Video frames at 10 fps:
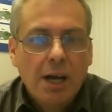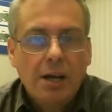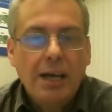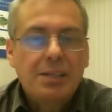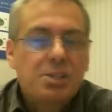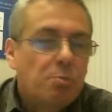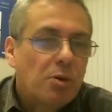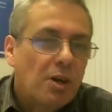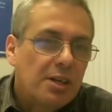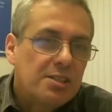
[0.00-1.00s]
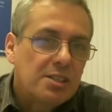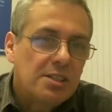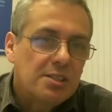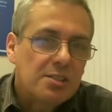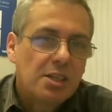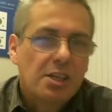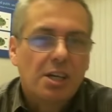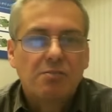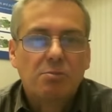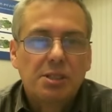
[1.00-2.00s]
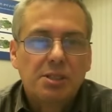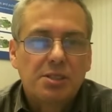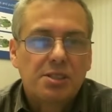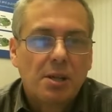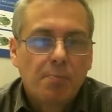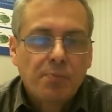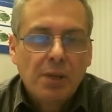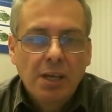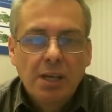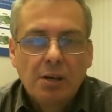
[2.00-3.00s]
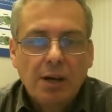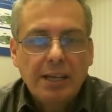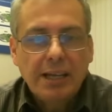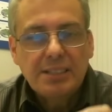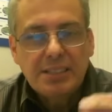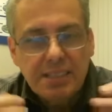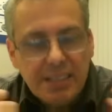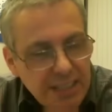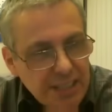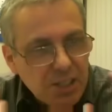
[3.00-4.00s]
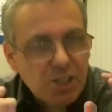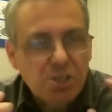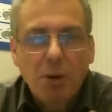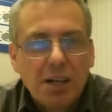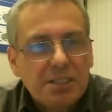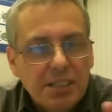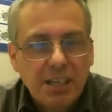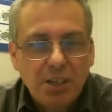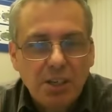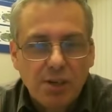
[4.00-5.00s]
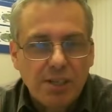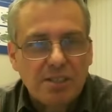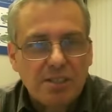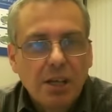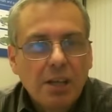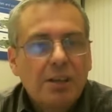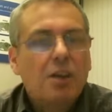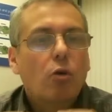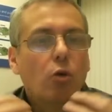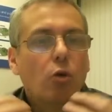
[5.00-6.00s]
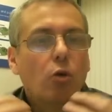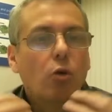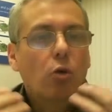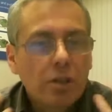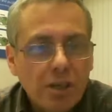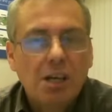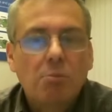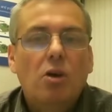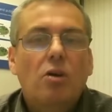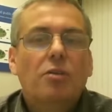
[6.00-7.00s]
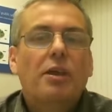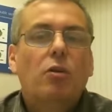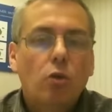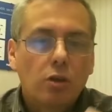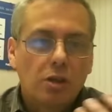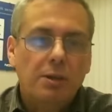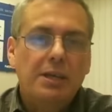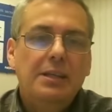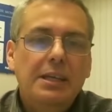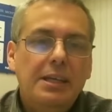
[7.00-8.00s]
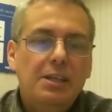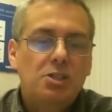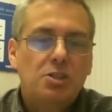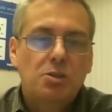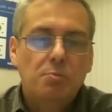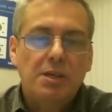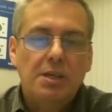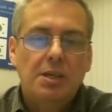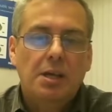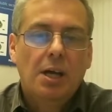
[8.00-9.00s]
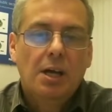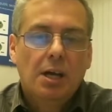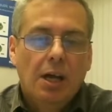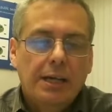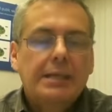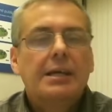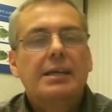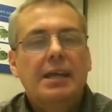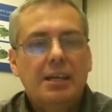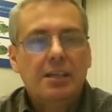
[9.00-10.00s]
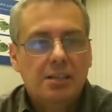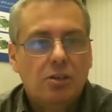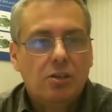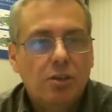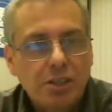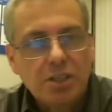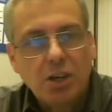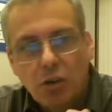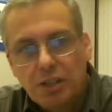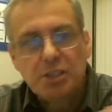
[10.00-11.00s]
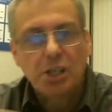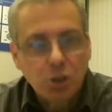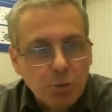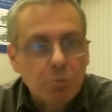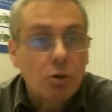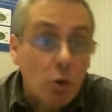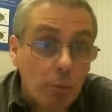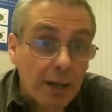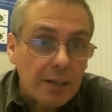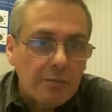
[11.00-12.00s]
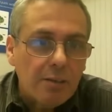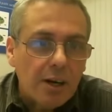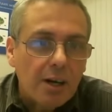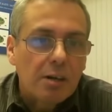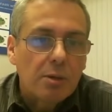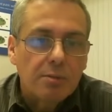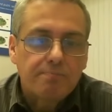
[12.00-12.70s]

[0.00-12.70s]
enterprises, governments, and cities and smart city grids. They're all going to come on. They're all going to need to be connected on this ultra broadband environment.